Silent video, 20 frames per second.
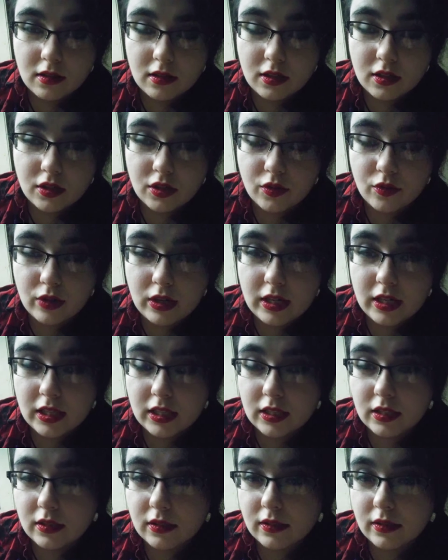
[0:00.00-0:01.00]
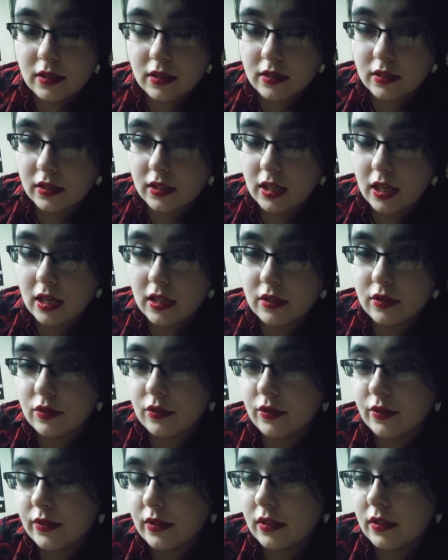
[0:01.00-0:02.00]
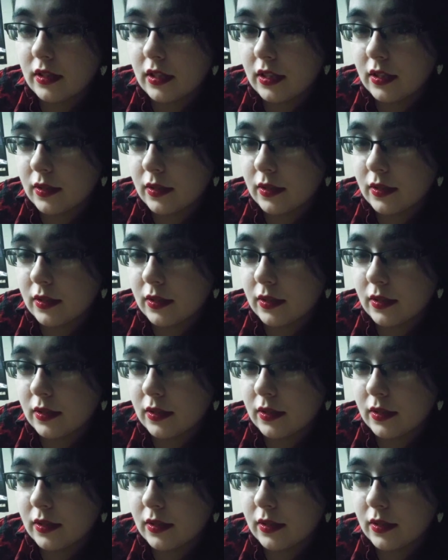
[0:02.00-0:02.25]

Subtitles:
ingredients and the candles and the